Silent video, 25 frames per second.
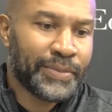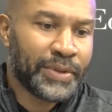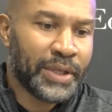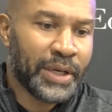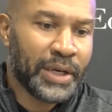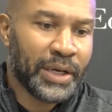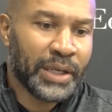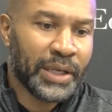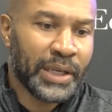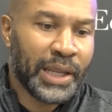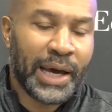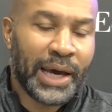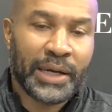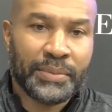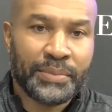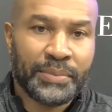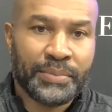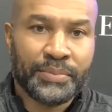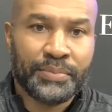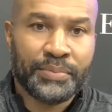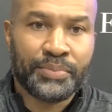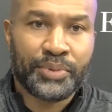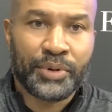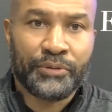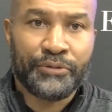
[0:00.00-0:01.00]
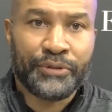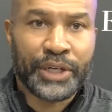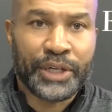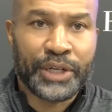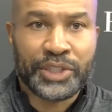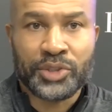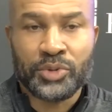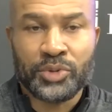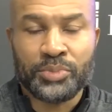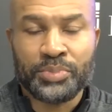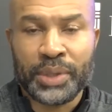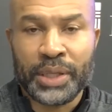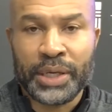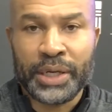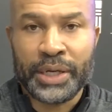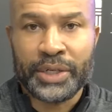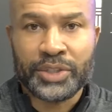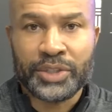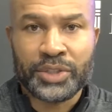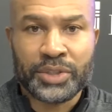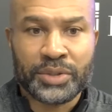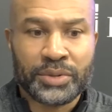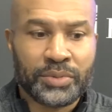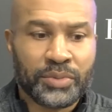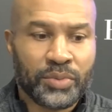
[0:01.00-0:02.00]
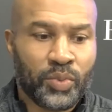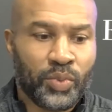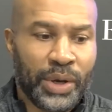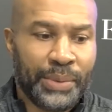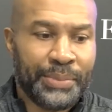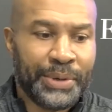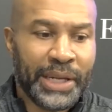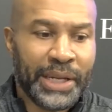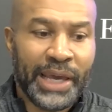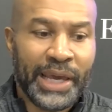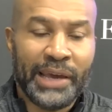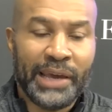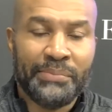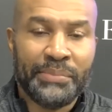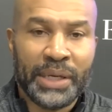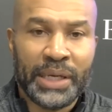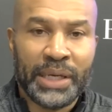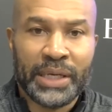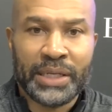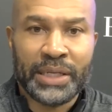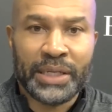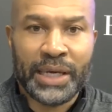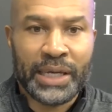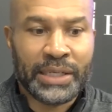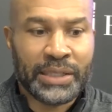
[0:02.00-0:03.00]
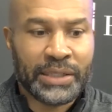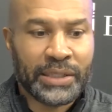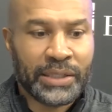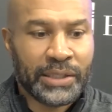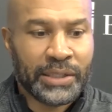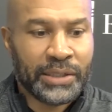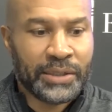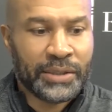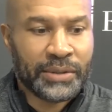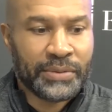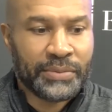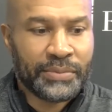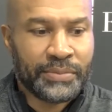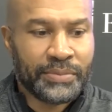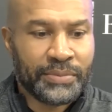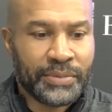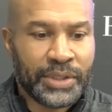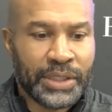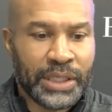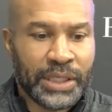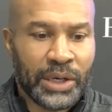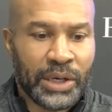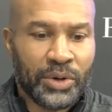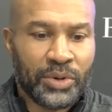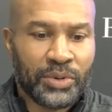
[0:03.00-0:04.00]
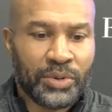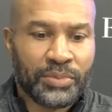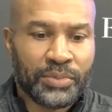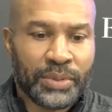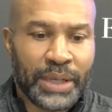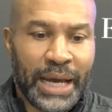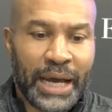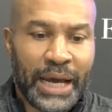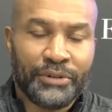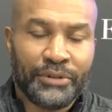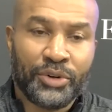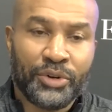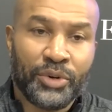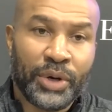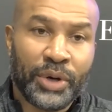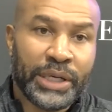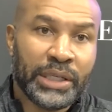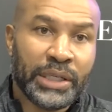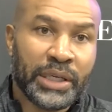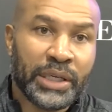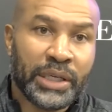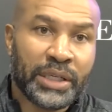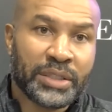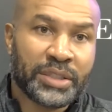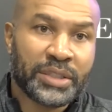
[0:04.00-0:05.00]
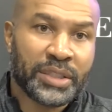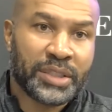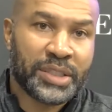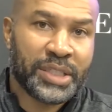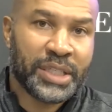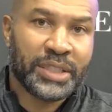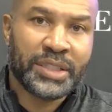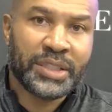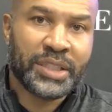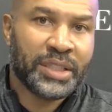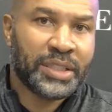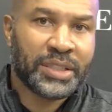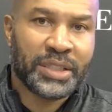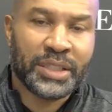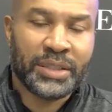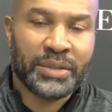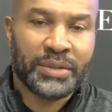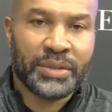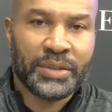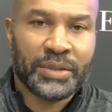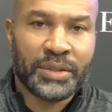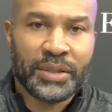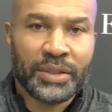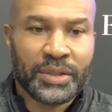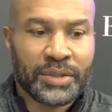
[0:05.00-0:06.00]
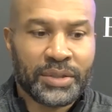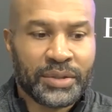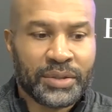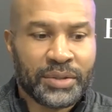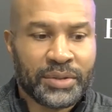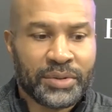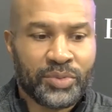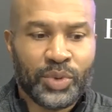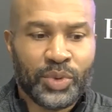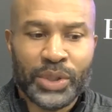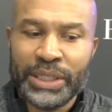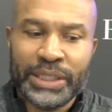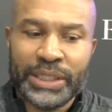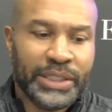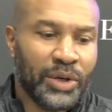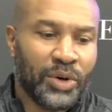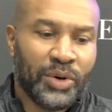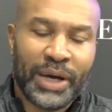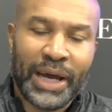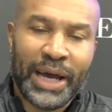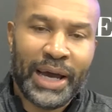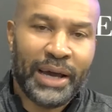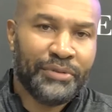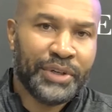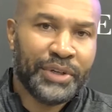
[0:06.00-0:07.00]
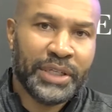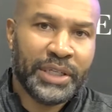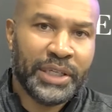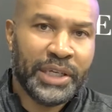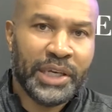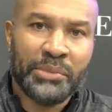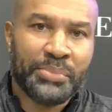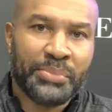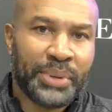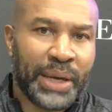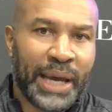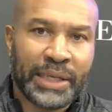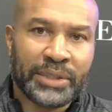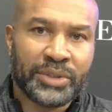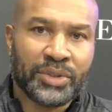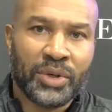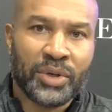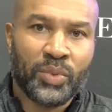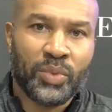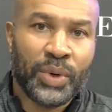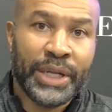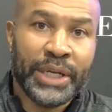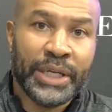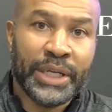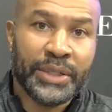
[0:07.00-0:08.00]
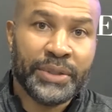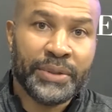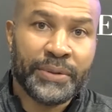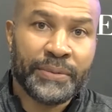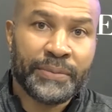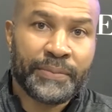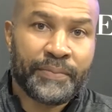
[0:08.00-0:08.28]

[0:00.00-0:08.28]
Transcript: There are a lot of professional players, women and men, that, you know, have great looking statistics and really don't have any impact on winning.